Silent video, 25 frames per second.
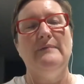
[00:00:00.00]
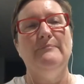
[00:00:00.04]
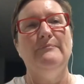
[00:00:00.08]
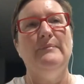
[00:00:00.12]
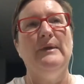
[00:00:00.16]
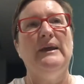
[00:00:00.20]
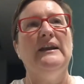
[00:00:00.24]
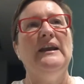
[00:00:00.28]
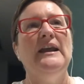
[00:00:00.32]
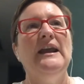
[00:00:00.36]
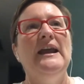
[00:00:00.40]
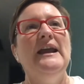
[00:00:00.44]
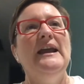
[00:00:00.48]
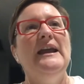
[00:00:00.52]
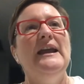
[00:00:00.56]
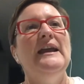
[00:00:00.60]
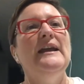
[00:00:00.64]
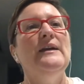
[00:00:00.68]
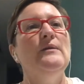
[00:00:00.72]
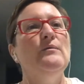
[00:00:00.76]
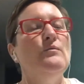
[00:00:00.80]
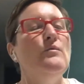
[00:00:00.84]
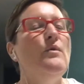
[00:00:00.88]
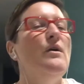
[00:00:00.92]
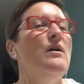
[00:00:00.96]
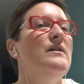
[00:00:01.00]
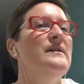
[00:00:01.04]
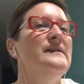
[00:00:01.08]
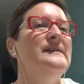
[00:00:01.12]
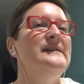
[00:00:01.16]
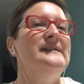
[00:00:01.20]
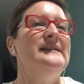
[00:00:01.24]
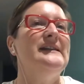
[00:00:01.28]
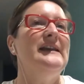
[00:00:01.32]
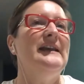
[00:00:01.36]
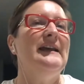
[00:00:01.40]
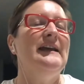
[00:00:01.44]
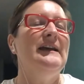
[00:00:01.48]
But it was
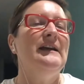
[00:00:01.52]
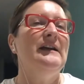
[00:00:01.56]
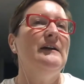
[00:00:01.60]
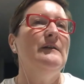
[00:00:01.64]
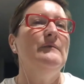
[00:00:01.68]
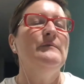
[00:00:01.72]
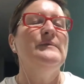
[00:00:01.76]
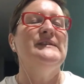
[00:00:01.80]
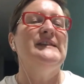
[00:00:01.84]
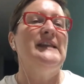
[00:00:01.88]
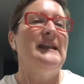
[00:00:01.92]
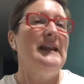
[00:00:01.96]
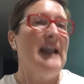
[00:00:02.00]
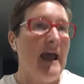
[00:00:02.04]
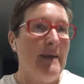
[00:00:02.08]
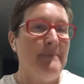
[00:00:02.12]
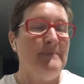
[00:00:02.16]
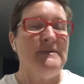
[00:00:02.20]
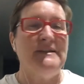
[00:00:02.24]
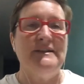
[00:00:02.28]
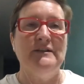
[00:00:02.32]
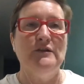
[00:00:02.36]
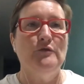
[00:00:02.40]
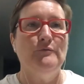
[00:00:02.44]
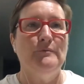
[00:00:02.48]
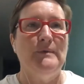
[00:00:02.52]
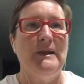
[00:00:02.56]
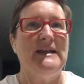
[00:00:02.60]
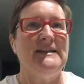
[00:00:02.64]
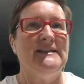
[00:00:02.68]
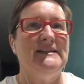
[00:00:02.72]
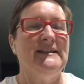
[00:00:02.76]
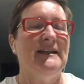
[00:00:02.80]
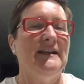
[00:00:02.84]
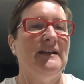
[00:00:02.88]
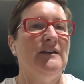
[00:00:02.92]
an absolute blessing.